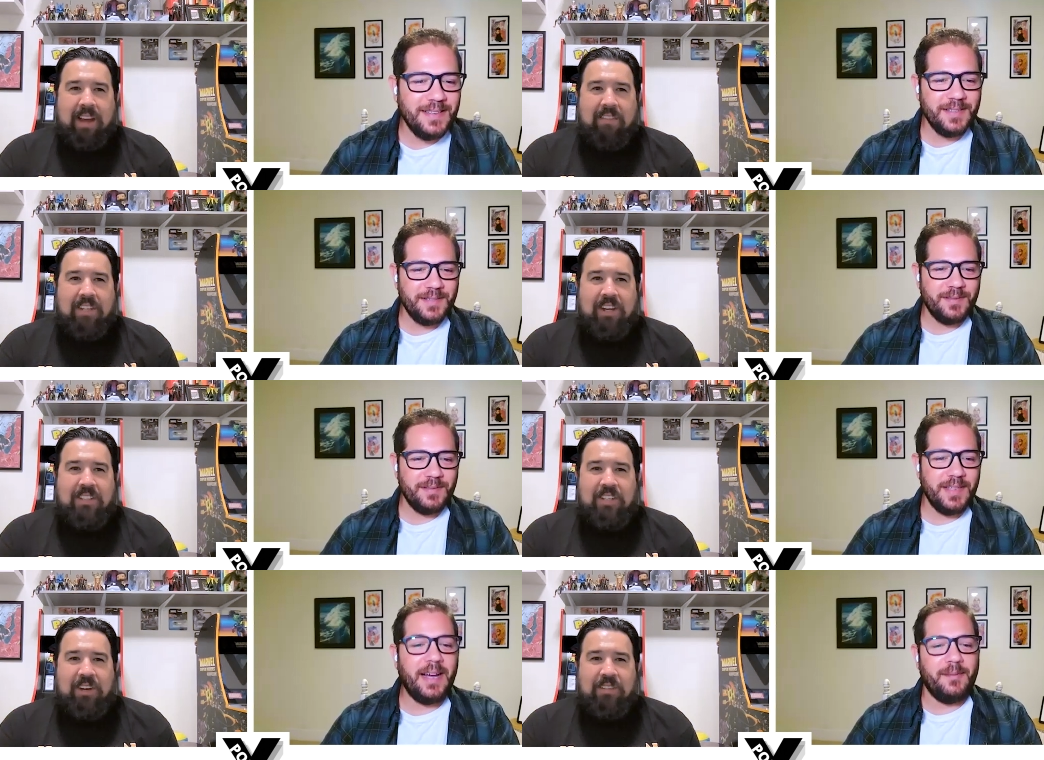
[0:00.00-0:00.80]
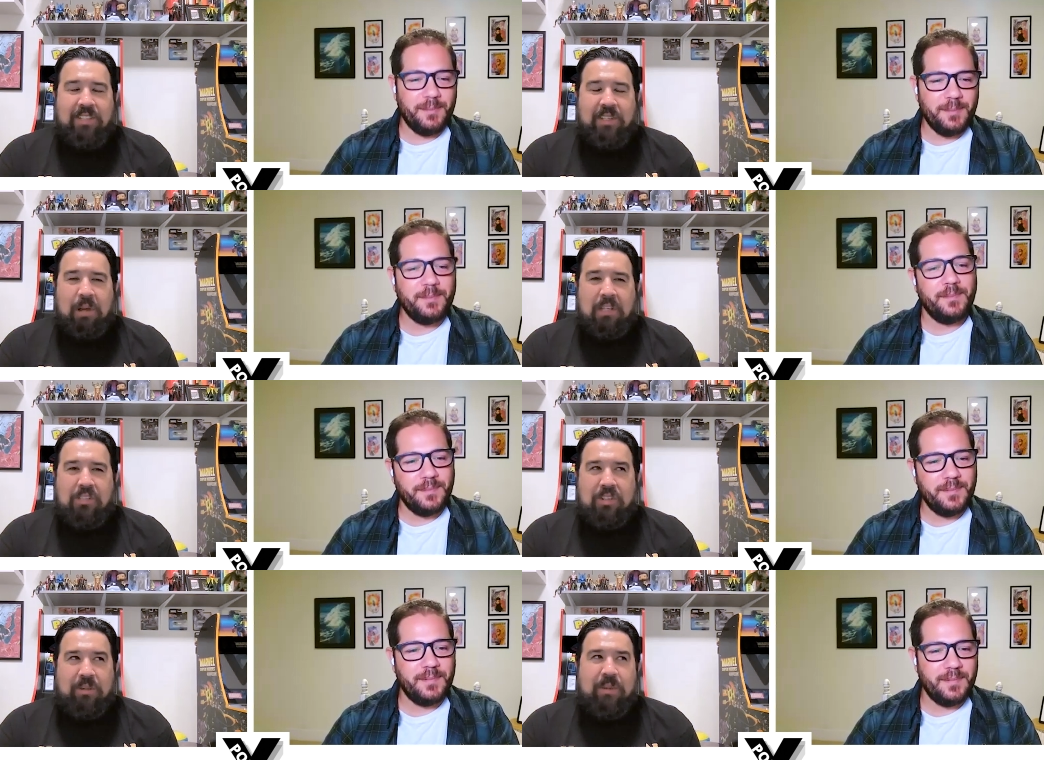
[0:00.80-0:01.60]
Speaker 1: having to go yeah. to the
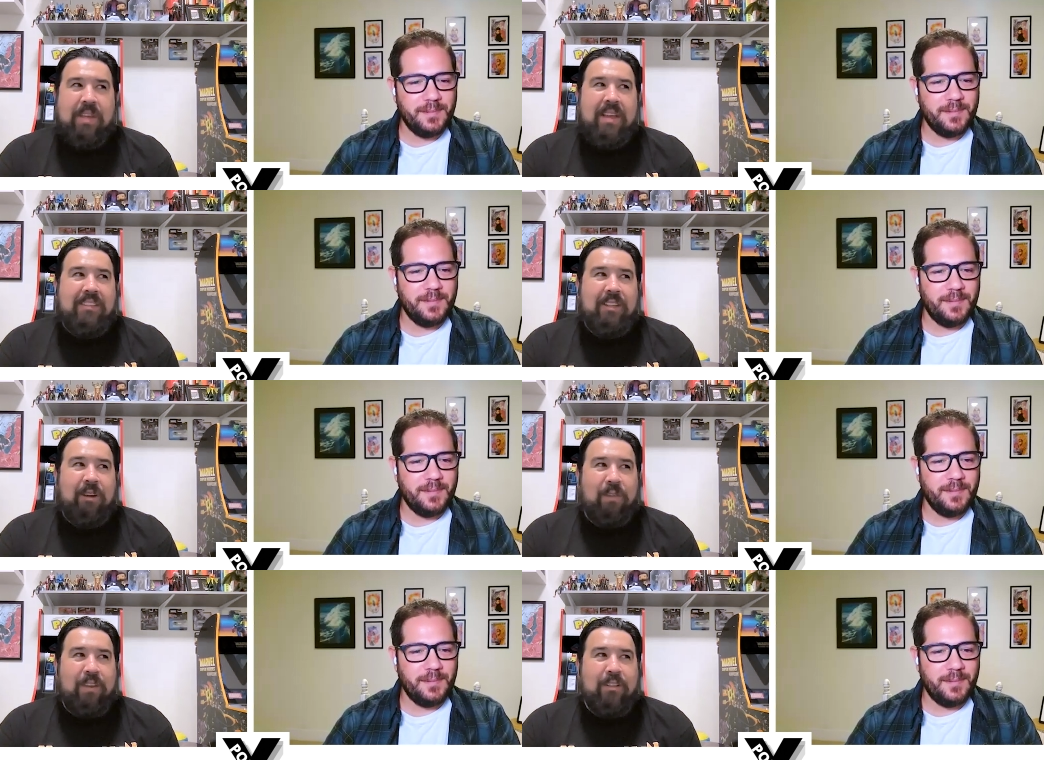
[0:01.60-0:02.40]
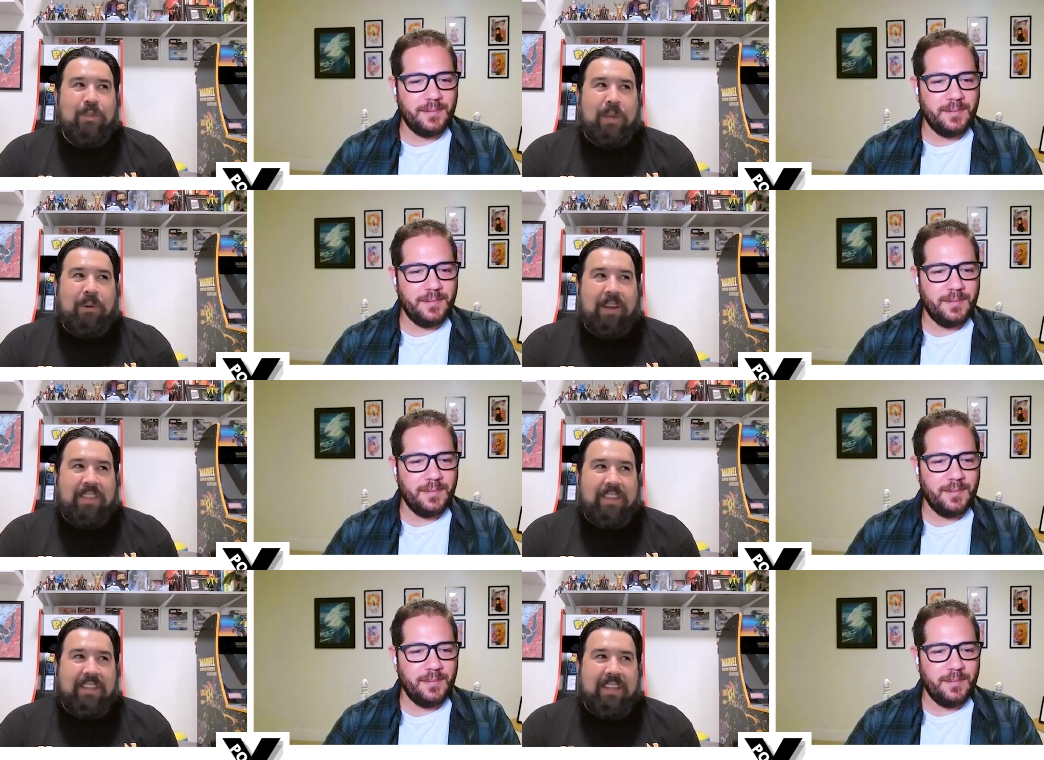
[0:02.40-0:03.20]
restroom. So for those people, I
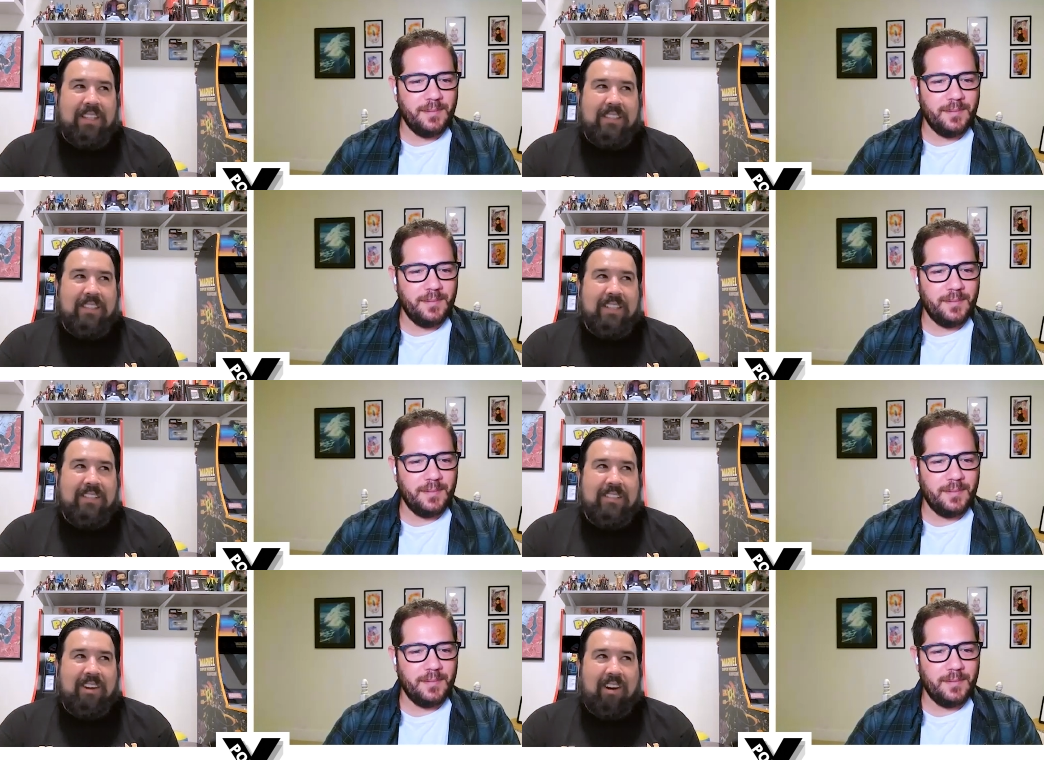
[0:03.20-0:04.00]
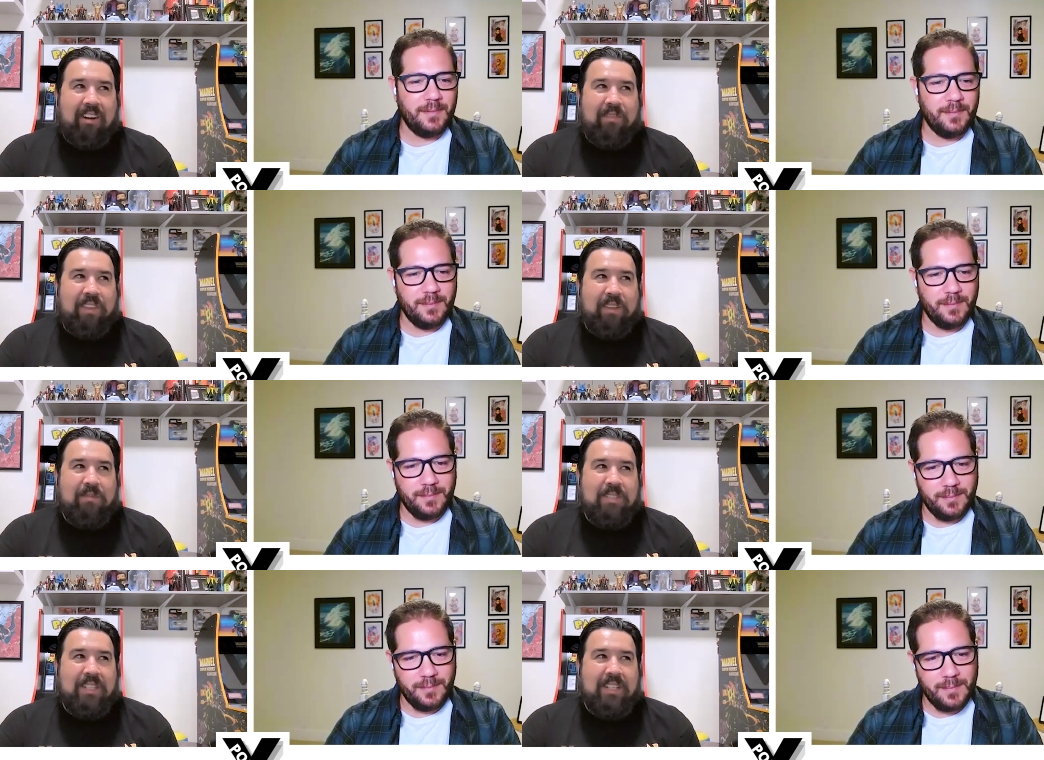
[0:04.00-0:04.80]
think that it's it's hard for them
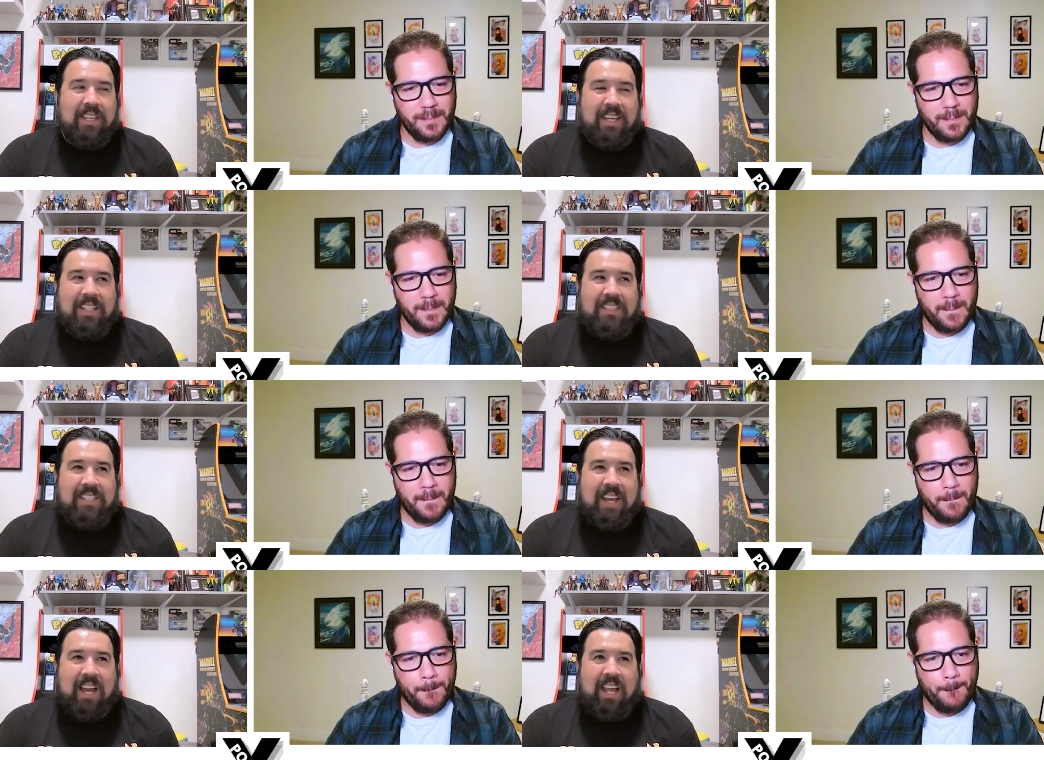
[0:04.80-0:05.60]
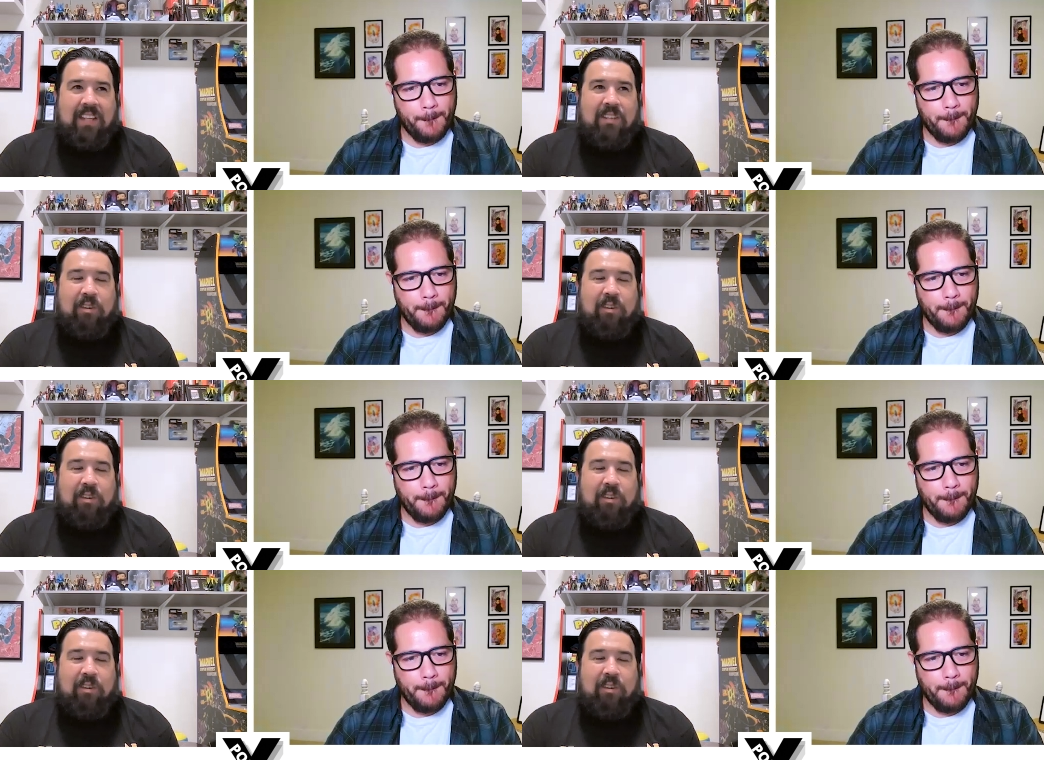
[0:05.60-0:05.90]
to to kind of endure.